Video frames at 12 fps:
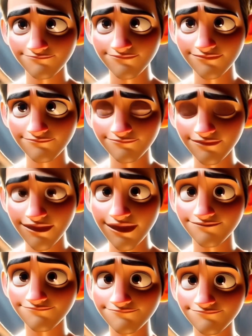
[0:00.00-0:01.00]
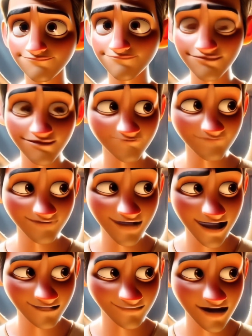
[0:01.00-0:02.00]
son whose head is
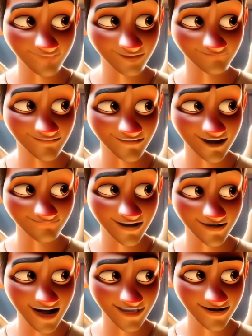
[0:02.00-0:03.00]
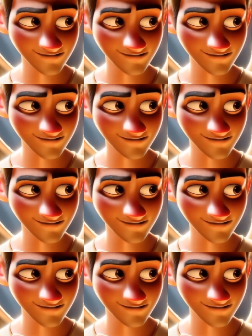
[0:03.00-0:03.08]
never to be touched by a